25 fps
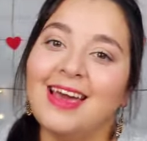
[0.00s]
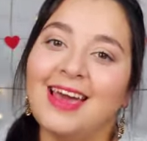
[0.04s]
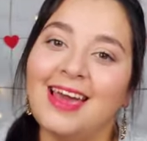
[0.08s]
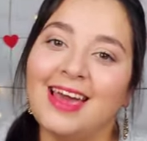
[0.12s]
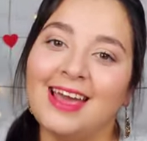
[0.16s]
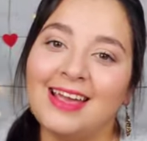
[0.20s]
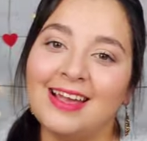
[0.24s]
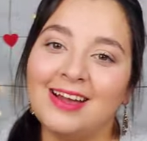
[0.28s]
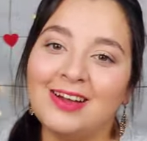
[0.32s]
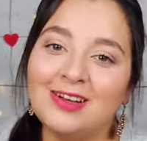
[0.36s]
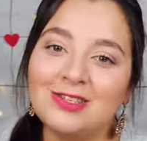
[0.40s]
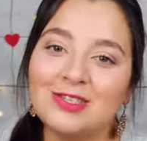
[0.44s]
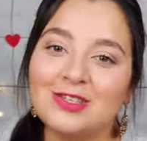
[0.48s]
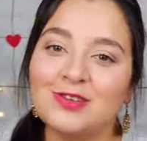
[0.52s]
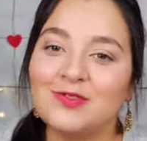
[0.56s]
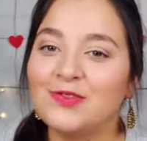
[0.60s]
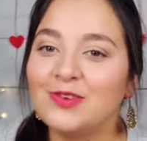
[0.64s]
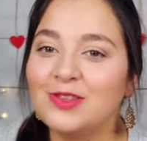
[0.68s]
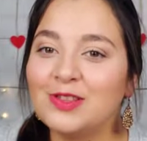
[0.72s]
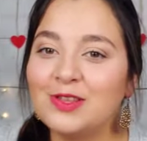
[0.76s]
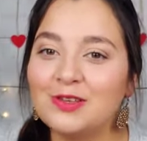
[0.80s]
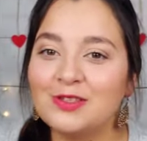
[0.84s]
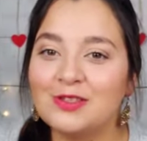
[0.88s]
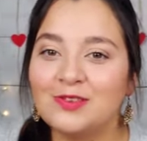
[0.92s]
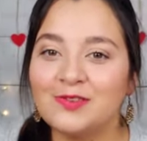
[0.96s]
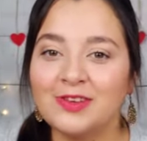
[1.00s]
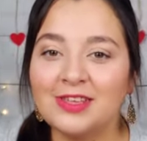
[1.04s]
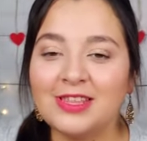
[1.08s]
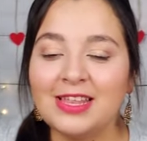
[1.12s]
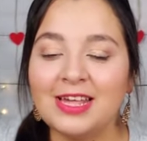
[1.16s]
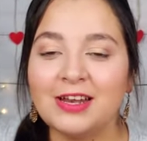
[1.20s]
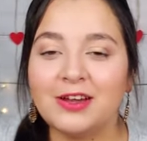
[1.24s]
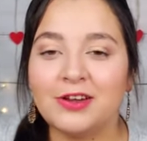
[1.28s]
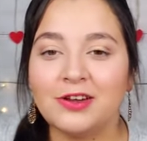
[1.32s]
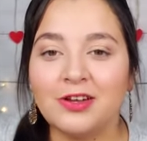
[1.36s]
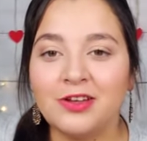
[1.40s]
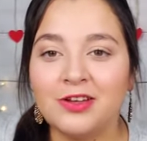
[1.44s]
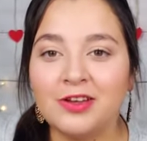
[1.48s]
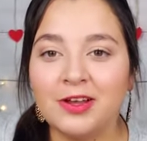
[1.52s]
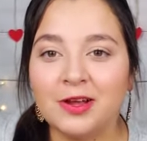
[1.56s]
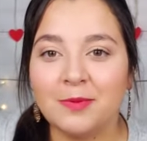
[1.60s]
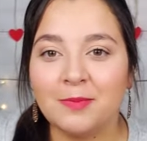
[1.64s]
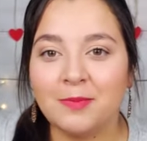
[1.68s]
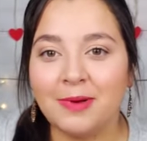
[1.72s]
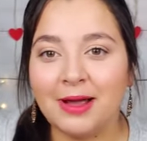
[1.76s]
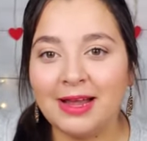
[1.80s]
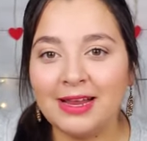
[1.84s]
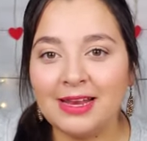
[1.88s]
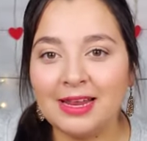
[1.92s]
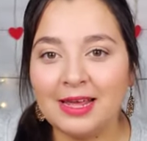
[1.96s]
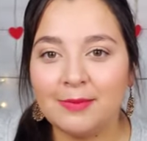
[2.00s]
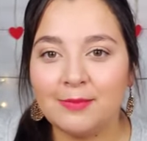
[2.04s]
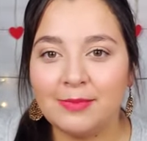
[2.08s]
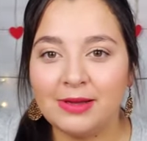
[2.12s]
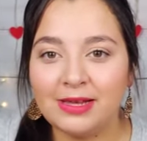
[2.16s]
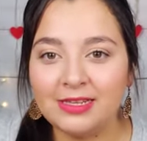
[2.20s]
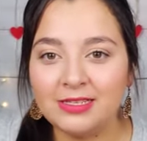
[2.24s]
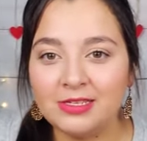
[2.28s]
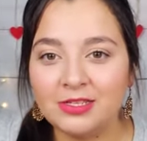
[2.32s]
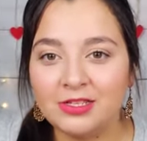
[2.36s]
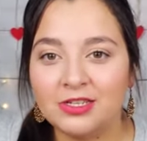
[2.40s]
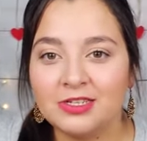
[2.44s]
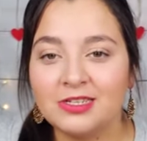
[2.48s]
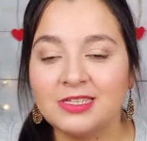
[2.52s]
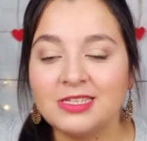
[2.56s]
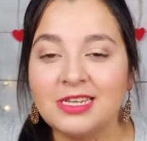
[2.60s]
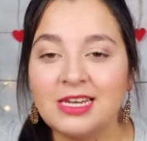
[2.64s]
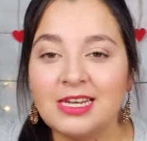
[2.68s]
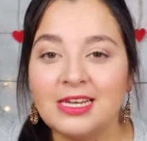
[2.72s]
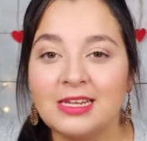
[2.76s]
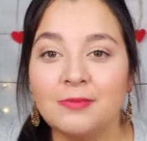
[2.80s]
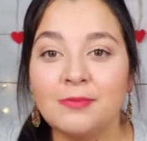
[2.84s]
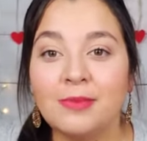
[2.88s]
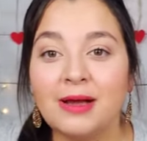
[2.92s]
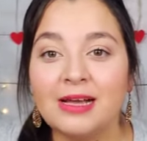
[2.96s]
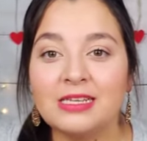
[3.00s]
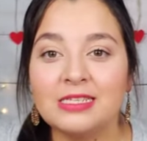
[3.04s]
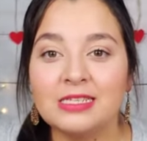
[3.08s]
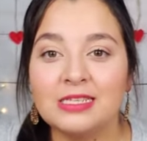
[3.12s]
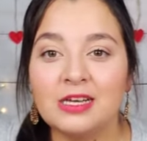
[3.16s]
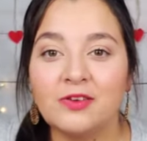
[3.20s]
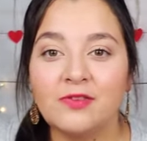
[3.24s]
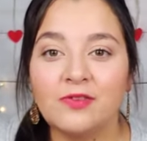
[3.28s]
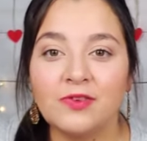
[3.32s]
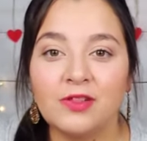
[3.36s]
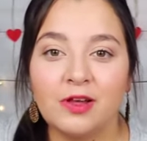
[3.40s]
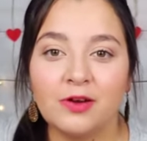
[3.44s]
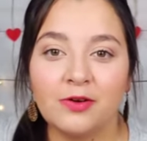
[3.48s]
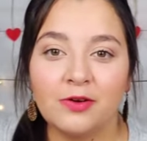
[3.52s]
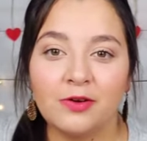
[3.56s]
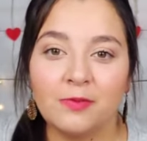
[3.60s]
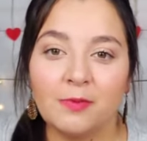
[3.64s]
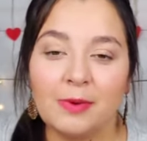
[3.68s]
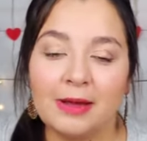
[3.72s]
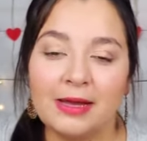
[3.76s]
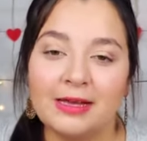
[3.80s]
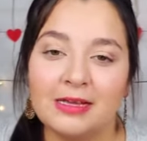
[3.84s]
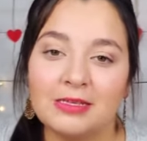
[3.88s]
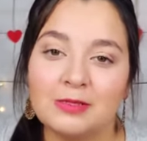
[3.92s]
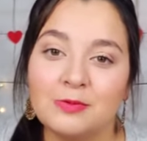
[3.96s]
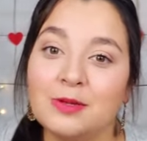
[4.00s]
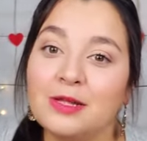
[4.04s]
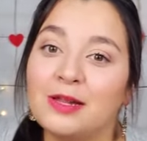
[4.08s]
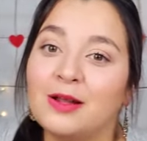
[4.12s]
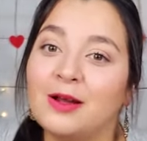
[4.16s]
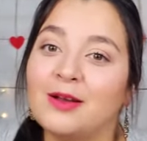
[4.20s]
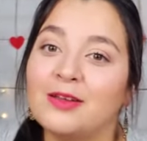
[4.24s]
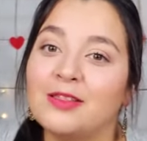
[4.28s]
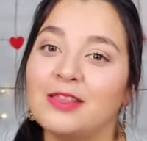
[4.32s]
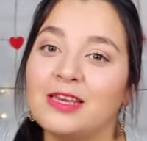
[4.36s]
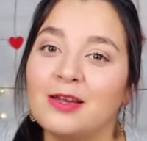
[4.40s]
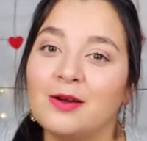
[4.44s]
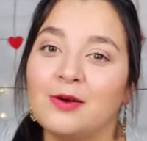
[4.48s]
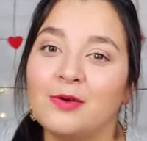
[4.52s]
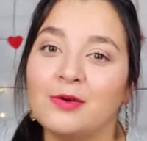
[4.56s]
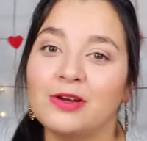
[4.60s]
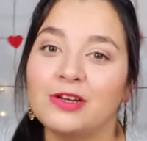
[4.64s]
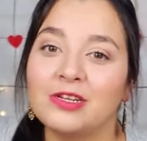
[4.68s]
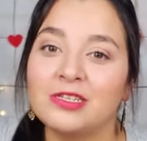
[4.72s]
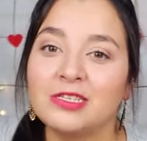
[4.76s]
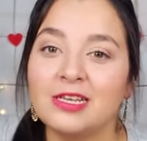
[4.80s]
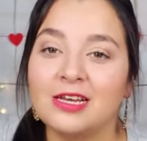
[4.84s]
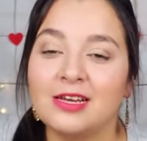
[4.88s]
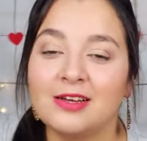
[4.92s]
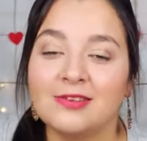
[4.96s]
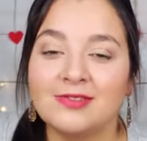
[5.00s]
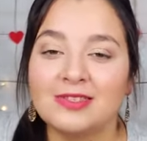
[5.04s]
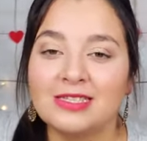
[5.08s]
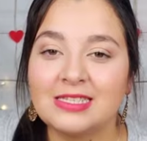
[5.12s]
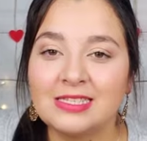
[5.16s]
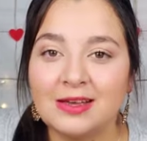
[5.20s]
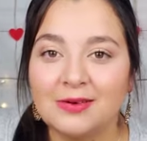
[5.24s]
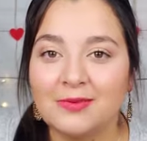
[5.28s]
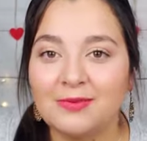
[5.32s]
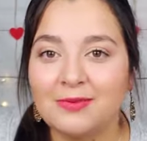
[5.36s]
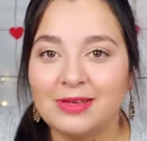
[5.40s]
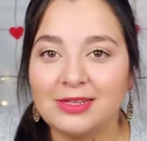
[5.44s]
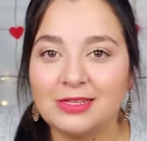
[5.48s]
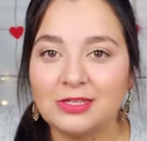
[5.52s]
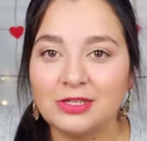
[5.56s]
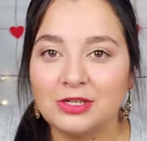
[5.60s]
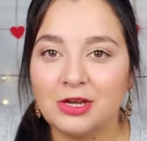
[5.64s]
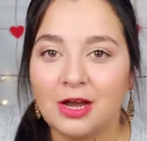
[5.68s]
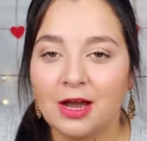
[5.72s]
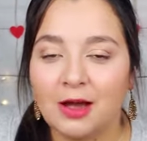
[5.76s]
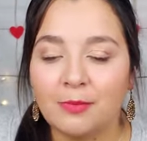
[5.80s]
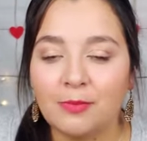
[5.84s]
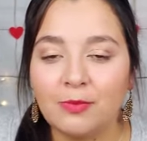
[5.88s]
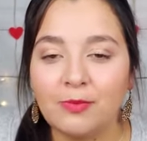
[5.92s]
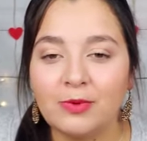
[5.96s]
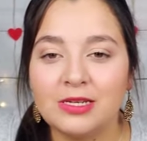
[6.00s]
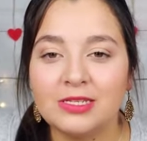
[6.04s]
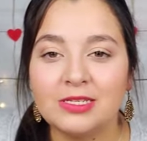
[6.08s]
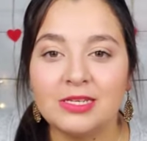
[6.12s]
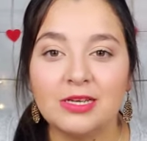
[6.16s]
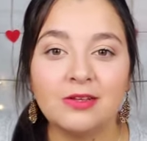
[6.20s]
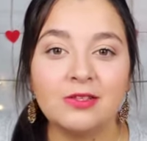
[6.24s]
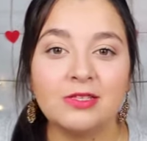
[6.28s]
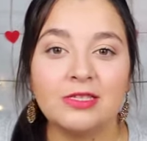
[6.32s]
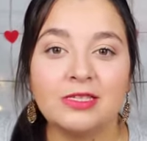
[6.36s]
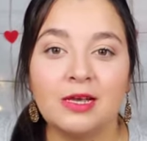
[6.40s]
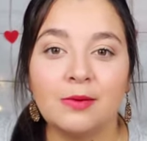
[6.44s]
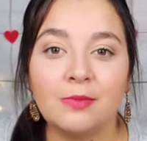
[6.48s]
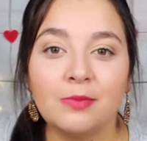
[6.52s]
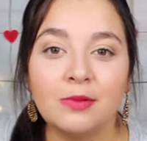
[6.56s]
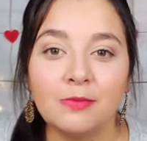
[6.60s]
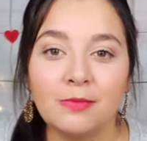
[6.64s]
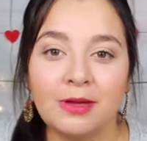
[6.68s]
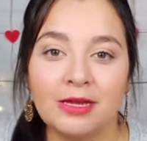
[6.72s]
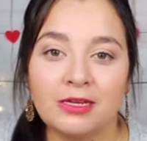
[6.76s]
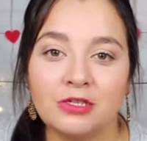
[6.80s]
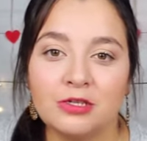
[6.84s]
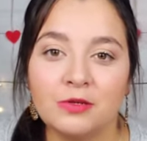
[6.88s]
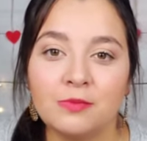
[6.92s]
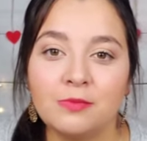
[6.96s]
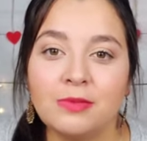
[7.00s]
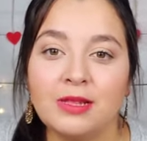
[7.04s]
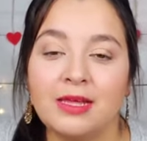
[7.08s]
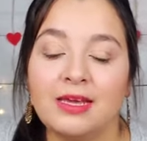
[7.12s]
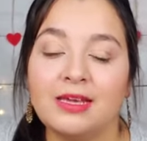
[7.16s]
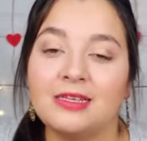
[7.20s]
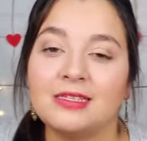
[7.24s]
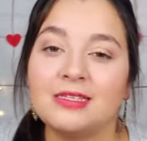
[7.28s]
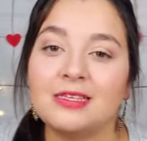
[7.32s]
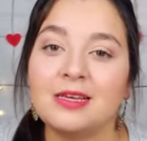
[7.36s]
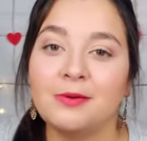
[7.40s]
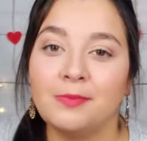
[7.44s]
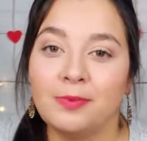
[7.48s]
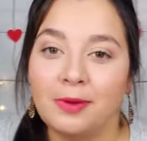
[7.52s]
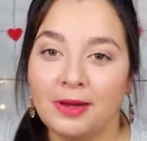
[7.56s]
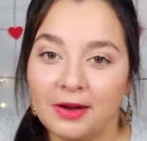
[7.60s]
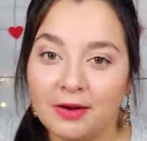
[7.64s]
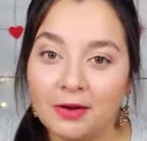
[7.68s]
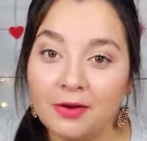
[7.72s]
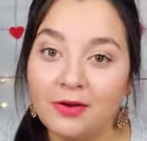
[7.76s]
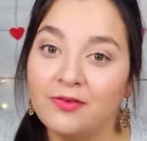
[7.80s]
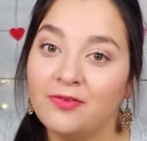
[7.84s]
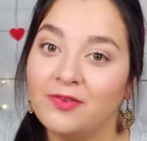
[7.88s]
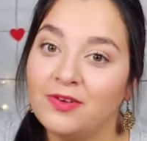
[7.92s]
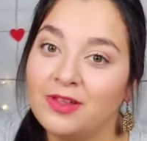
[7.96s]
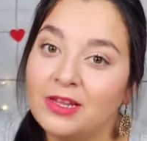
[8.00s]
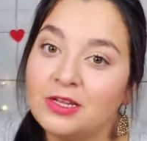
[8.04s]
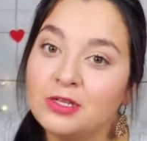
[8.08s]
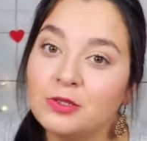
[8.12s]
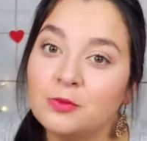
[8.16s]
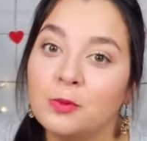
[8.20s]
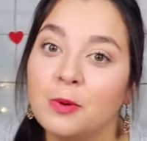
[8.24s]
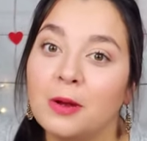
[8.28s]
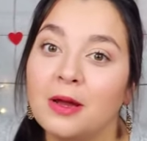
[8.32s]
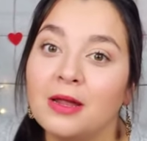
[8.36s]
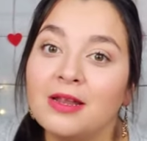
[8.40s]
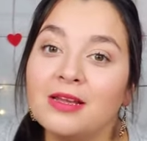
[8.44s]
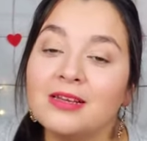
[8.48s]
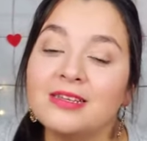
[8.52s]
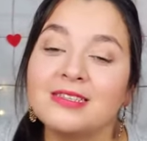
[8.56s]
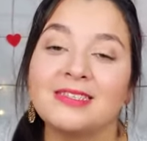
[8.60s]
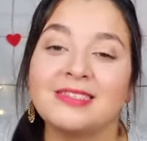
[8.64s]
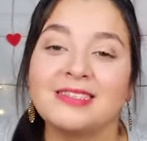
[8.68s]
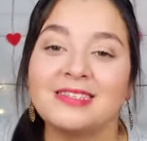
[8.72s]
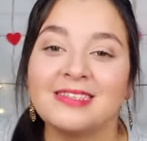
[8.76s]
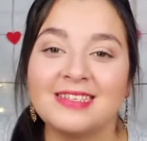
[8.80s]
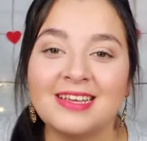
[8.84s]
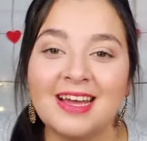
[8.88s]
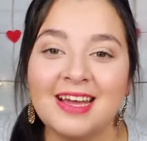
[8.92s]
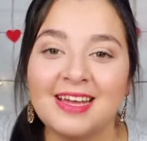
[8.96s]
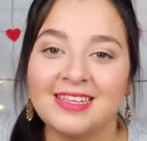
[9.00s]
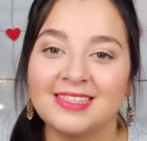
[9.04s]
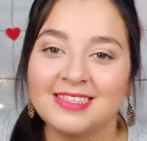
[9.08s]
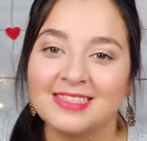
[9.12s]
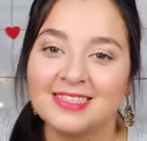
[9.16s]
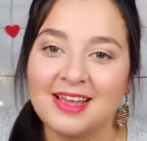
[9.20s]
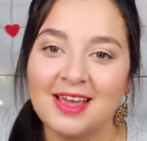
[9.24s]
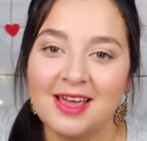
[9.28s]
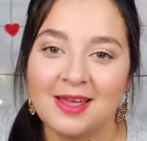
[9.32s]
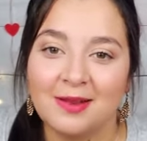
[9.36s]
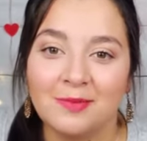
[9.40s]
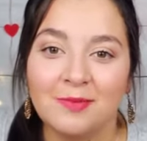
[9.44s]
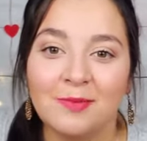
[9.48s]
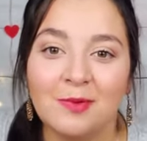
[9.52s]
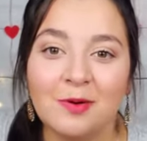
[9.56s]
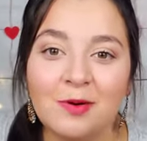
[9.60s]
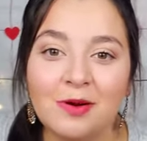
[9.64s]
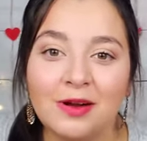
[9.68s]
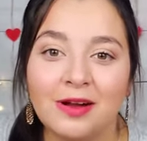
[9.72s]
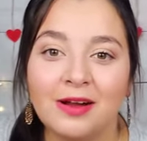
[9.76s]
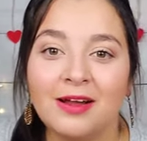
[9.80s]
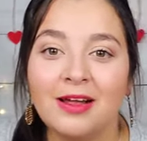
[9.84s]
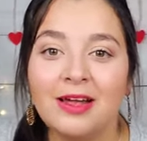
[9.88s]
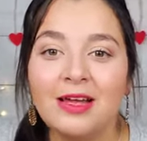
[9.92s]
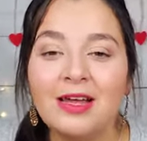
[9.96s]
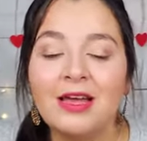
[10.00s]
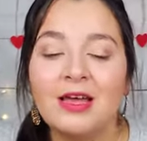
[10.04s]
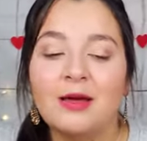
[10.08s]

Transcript: Hey y'all, so for those of you that are new here, my name is Justine. Myself, along with my husband, are the owners of Subvin Shop. We sell sublimation blanks, apparel, finished products, designs, and more.